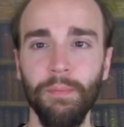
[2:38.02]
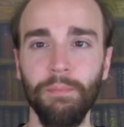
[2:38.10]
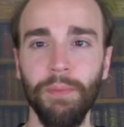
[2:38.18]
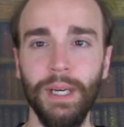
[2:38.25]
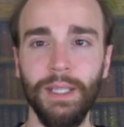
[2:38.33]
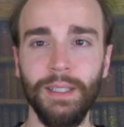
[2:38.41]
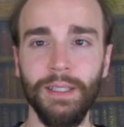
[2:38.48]

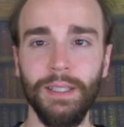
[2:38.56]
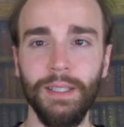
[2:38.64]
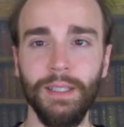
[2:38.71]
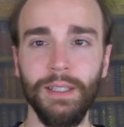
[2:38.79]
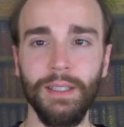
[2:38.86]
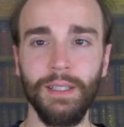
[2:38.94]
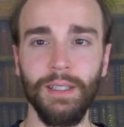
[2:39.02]
But
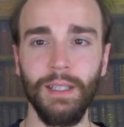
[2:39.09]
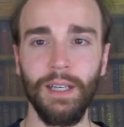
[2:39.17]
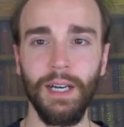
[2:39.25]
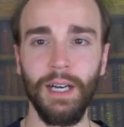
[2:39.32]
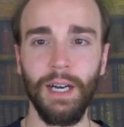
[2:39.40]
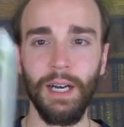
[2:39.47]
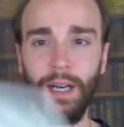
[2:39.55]

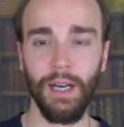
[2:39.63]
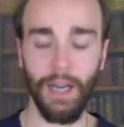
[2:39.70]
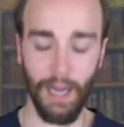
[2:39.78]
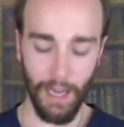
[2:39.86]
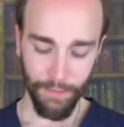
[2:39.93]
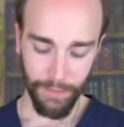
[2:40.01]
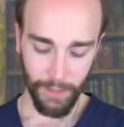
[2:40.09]

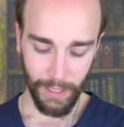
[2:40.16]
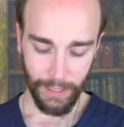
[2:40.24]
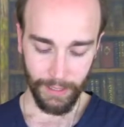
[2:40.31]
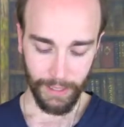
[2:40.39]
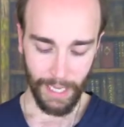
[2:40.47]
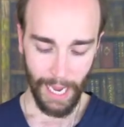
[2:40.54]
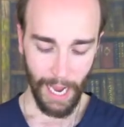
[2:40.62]
I feel like
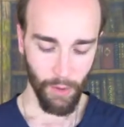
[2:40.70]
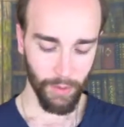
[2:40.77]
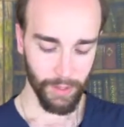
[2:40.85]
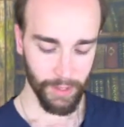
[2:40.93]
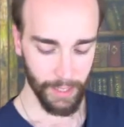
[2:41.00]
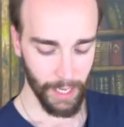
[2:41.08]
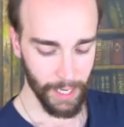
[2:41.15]
the cow
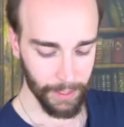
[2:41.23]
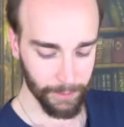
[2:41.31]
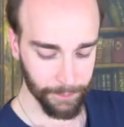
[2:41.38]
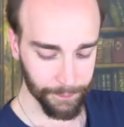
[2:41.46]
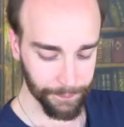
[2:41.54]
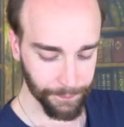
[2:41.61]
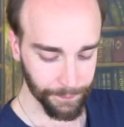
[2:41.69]
is
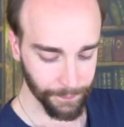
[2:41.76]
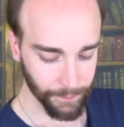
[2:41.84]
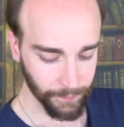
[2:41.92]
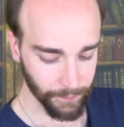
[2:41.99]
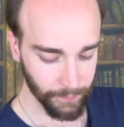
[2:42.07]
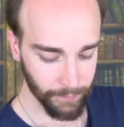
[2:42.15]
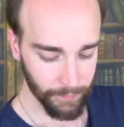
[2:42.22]
saying
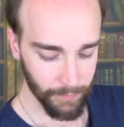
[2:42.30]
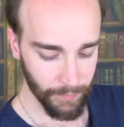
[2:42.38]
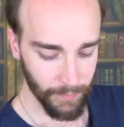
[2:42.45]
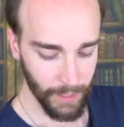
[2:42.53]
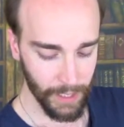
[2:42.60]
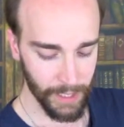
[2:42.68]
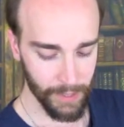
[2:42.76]

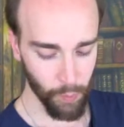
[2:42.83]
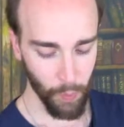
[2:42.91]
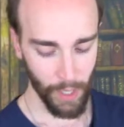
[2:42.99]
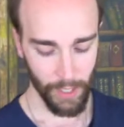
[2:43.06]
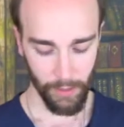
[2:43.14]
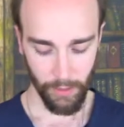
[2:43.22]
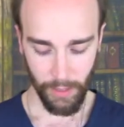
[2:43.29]
as
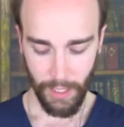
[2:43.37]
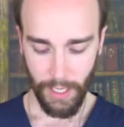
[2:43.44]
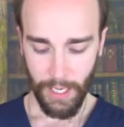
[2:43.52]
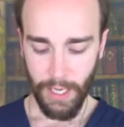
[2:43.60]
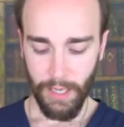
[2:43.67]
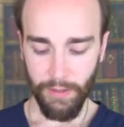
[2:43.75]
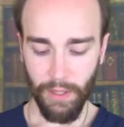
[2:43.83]
well
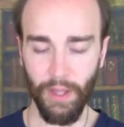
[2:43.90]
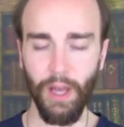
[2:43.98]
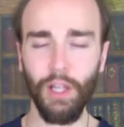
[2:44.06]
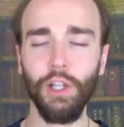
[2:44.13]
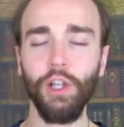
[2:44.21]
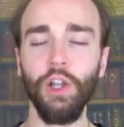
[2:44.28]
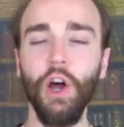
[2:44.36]
that a
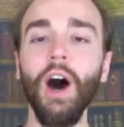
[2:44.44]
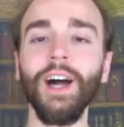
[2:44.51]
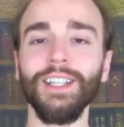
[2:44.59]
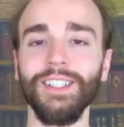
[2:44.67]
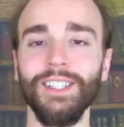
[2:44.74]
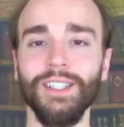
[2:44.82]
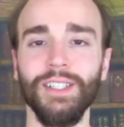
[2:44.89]

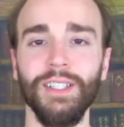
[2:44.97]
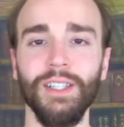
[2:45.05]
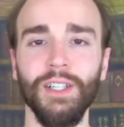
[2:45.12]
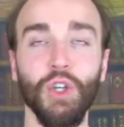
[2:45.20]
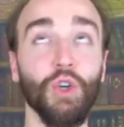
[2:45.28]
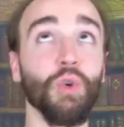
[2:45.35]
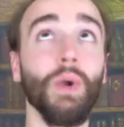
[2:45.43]
lot,
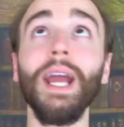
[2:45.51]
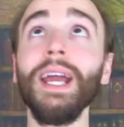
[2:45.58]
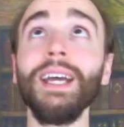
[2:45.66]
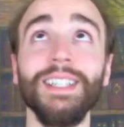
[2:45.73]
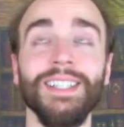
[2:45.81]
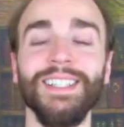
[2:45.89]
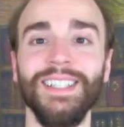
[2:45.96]

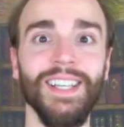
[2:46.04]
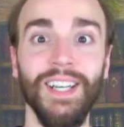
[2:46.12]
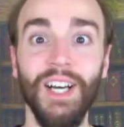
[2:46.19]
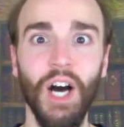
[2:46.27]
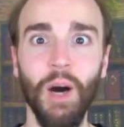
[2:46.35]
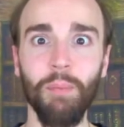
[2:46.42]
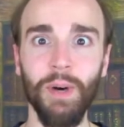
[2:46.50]
grand
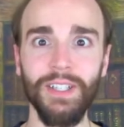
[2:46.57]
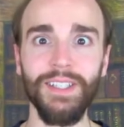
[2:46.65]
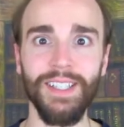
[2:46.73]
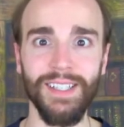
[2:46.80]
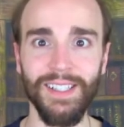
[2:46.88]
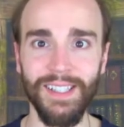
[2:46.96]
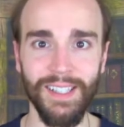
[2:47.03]

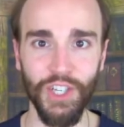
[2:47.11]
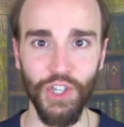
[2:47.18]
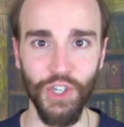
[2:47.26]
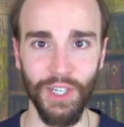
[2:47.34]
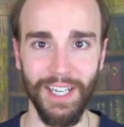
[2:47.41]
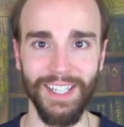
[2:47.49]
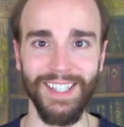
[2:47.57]
abundance,
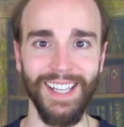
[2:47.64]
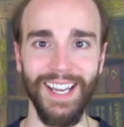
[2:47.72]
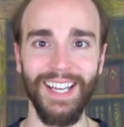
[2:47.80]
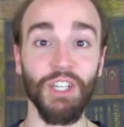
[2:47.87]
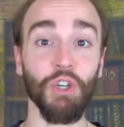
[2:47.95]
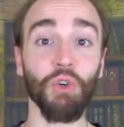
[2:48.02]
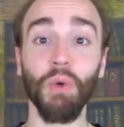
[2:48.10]
should I
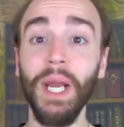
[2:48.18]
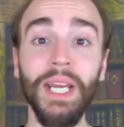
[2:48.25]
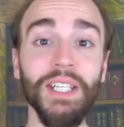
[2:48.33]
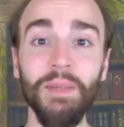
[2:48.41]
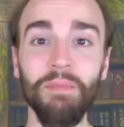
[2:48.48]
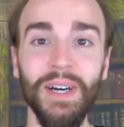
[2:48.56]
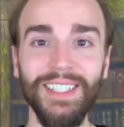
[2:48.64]
say,
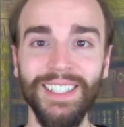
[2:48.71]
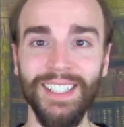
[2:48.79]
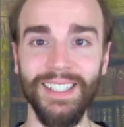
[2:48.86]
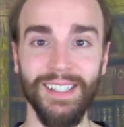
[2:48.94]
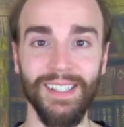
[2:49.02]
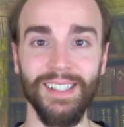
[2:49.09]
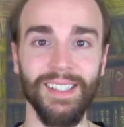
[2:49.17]
grand
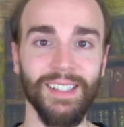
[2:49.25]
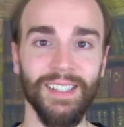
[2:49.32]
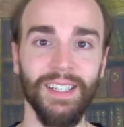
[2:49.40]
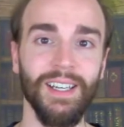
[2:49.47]
abundance